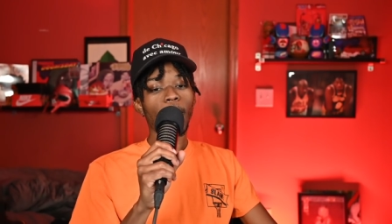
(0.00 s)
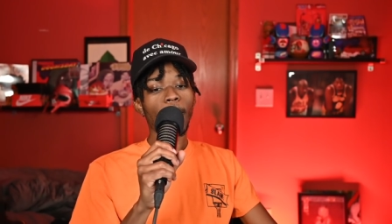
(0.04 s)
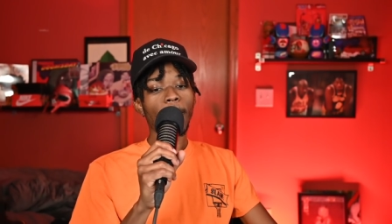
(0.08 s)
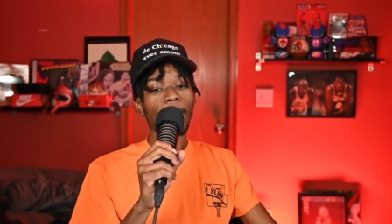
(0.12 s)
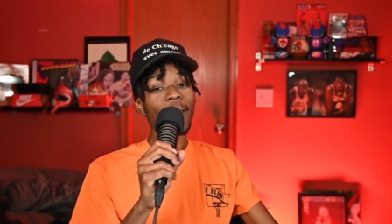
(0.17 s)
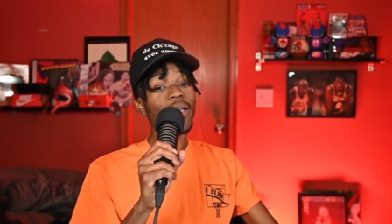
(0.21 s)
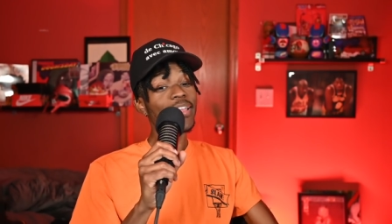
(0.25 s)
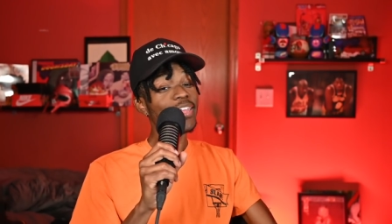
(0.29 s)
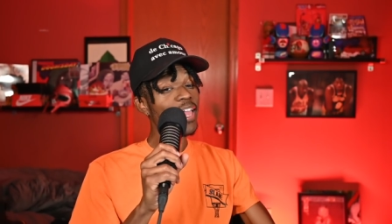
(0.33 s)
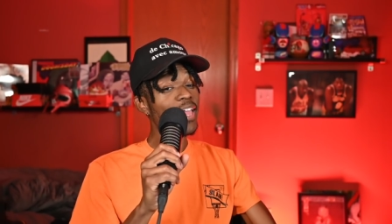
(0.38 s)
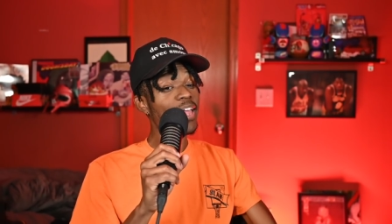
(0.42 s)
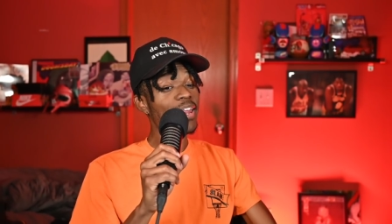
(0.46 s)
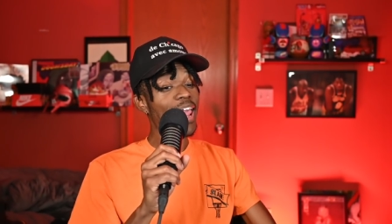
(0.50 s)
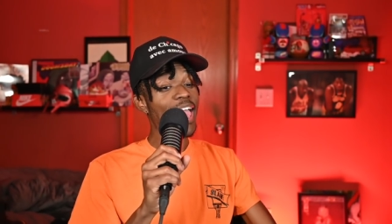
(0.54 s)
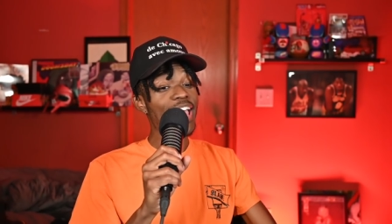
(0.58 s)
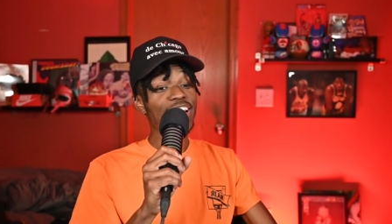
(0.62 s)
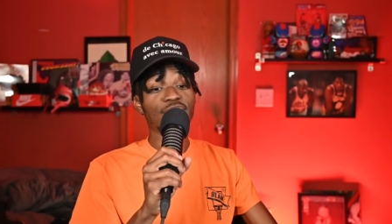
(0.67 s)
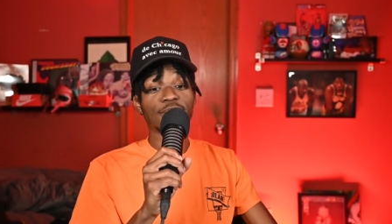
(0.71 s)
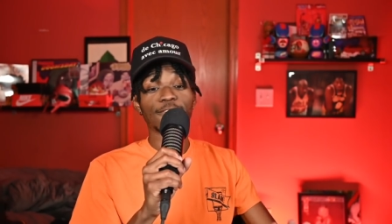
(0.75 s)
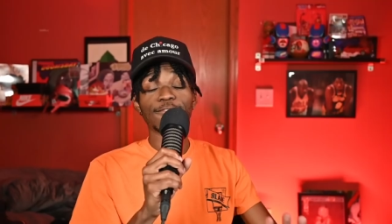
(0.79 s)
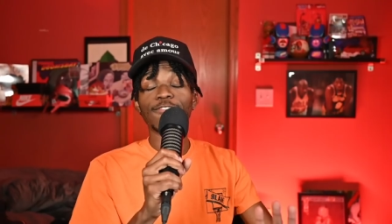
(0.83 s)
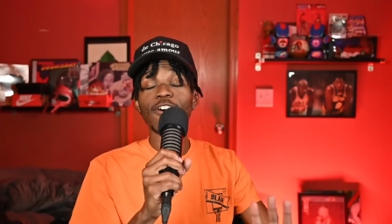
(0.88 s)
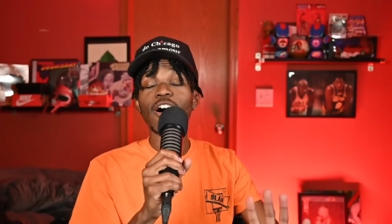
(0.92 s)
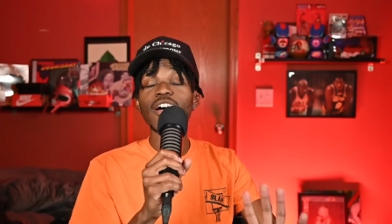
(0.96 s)
Again,
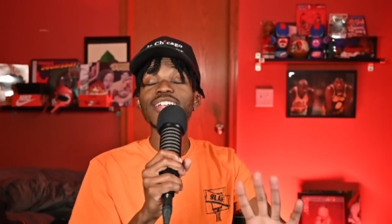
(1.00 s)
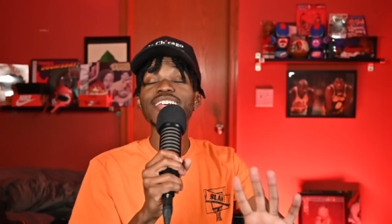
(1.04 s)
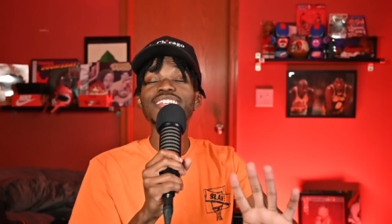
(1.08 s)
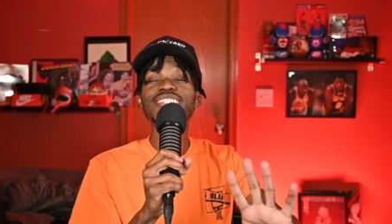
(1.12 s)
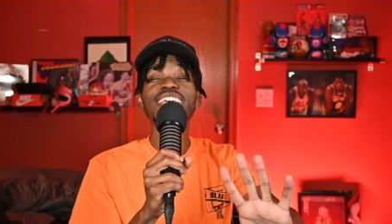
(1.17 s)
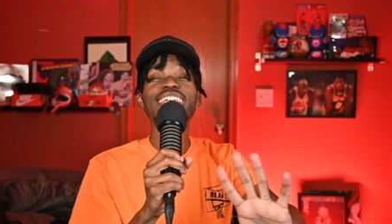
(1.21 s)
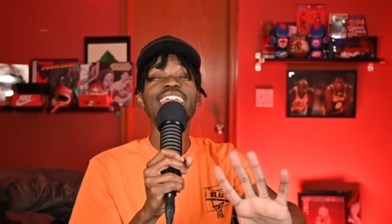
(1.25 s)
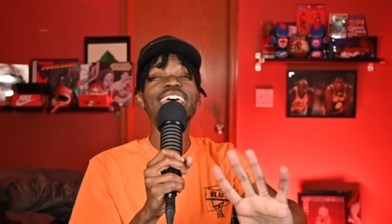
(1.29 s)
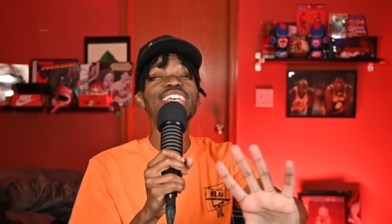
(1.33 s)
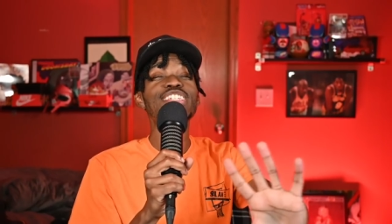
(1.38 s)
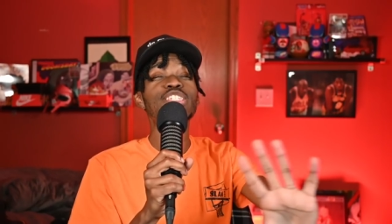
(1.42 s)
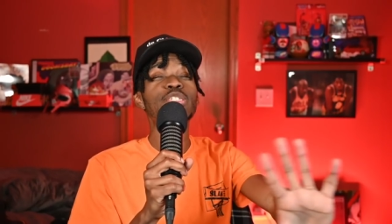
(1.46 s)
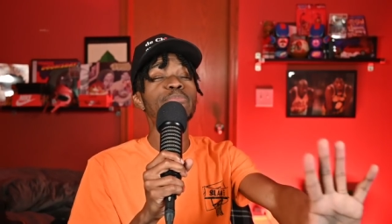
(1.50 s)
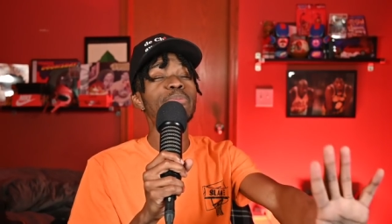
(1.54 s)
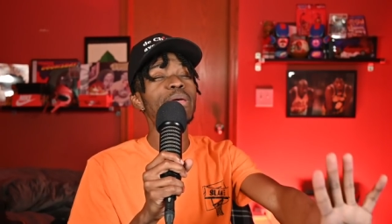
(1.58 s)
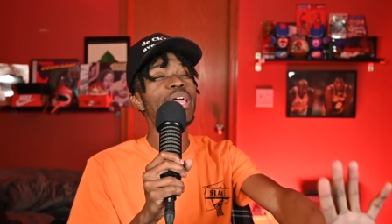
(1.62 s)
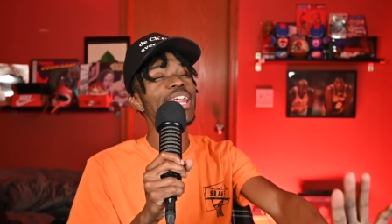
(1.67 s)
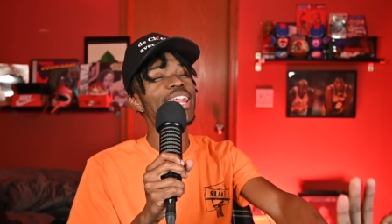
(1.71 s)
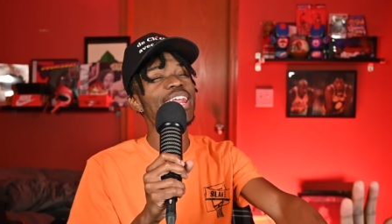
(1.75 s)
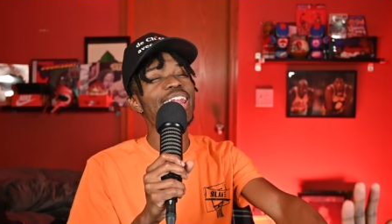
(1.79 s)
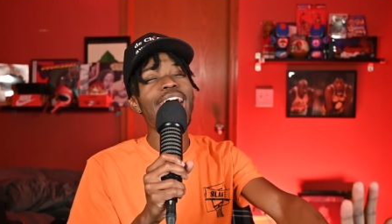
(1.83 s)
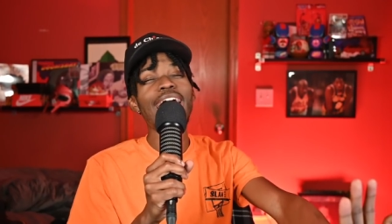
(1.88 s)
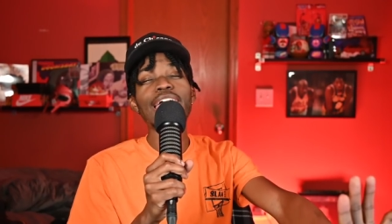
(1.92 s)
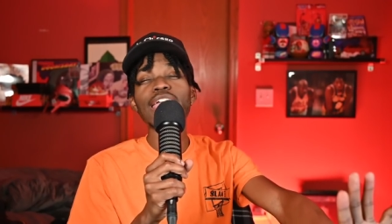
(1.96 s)
as fun as it has
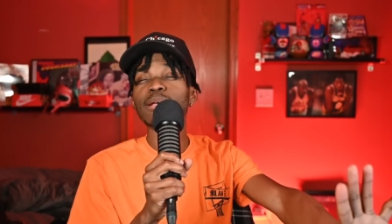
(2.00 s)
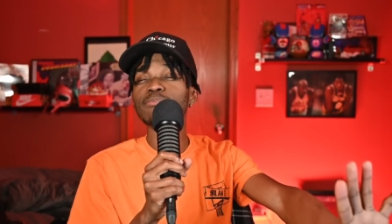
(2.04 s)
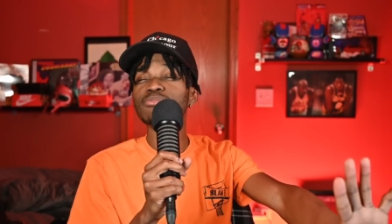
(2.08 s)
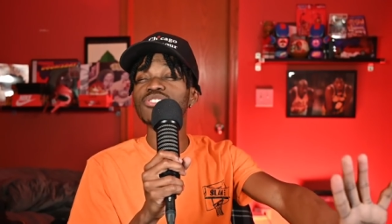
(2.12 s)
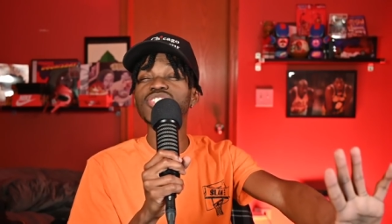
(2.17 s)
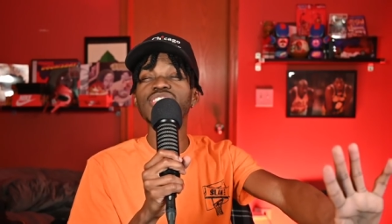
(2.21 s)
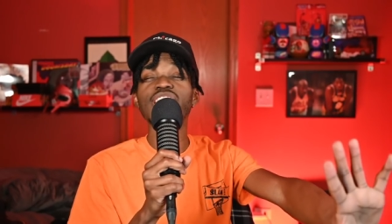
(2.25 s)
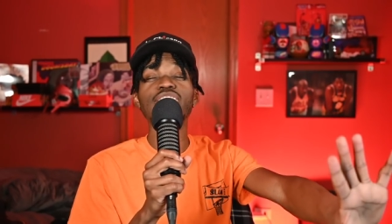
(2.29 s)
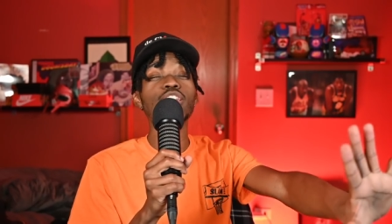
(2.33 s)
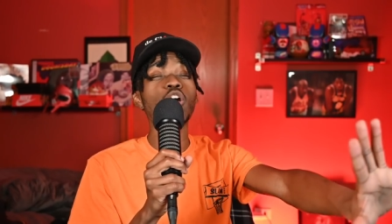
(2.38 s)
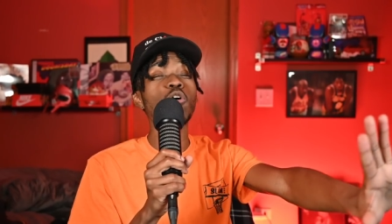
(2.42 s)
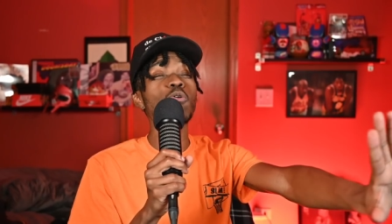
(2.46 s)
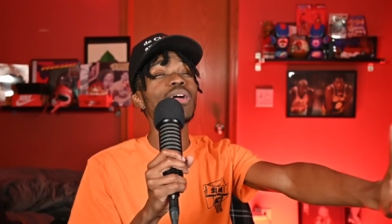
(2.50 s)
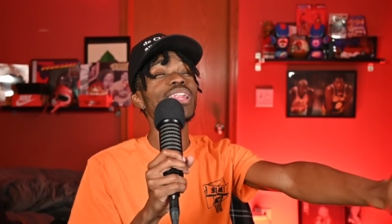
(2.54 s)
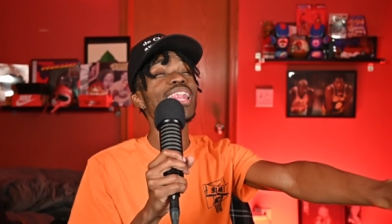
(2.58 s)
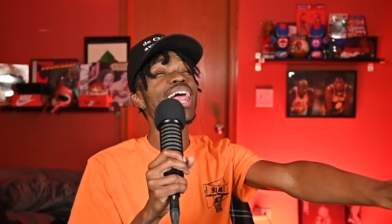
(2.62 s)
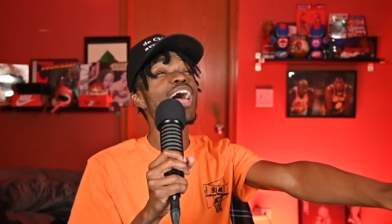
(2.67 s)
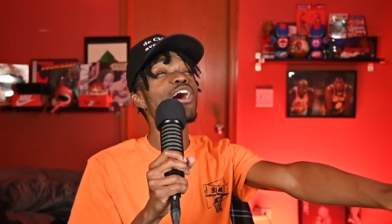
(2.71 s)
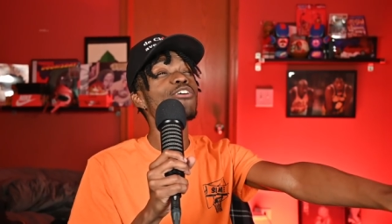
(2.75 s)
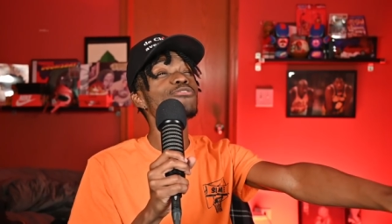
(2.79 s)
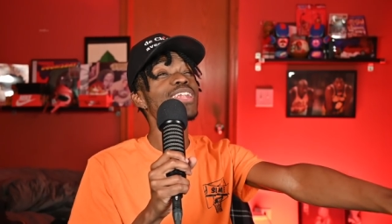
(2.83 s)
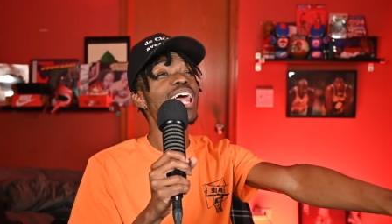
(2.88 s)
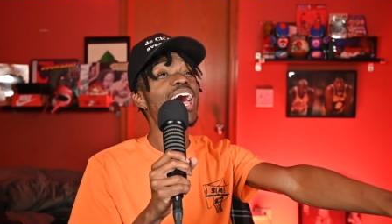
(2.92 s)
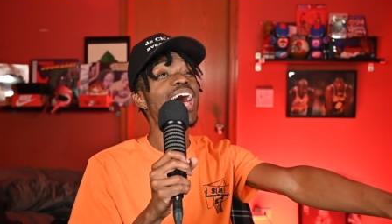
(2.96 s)
been, and I am still on
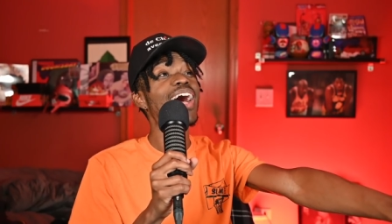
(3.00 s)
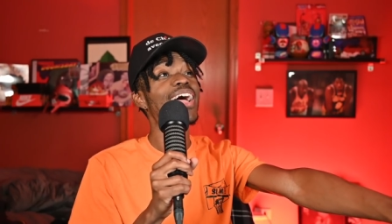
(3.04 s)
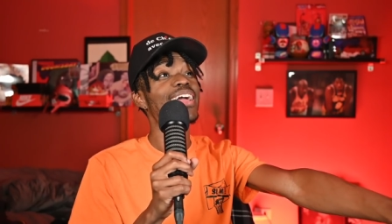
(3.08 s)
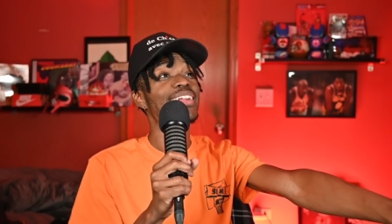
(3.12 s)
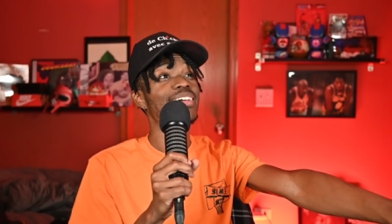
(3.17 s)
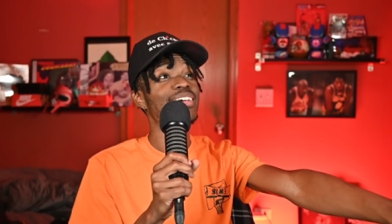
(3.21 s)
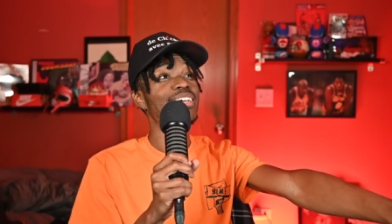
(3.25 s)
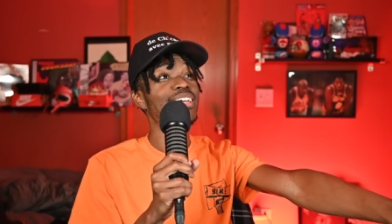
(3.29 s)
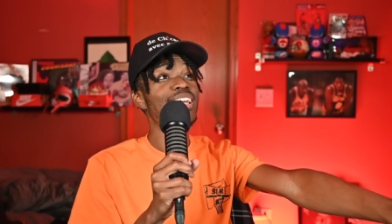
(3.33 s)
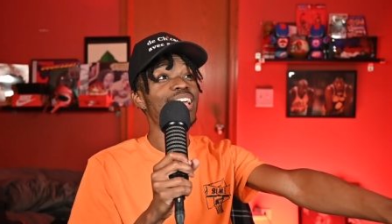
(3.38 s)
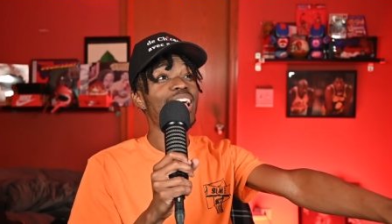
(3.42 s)
cloud nine.